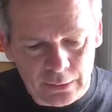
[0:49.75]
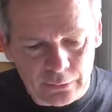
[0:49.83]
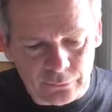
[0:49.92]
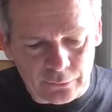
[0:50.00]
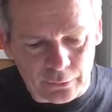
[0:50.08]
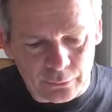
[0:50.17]

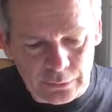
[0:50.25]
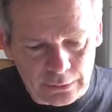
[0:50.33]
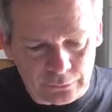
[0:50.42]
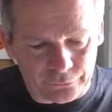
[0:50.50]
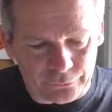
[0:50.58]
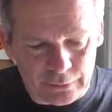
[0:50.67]
So yeah,
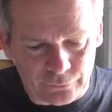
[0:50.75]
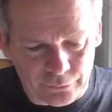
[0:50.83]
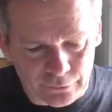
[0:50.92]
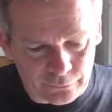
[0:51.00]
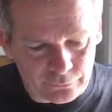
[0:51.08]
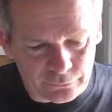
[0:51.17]
and Steve
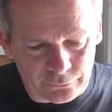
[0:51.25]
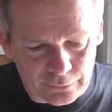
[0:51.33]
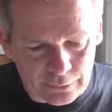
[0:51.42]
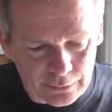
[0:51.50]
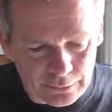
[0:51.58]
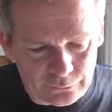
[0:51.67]
said it's
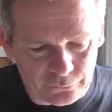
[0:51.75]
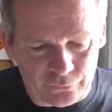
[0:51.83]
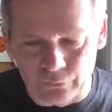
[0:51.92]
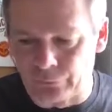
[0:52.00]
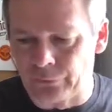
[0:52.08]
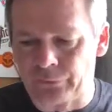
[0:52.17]
his
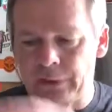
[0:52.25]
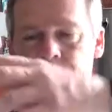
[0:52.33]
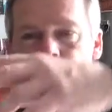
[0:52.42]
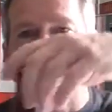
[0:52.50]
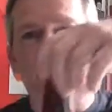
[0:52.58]
first attempt,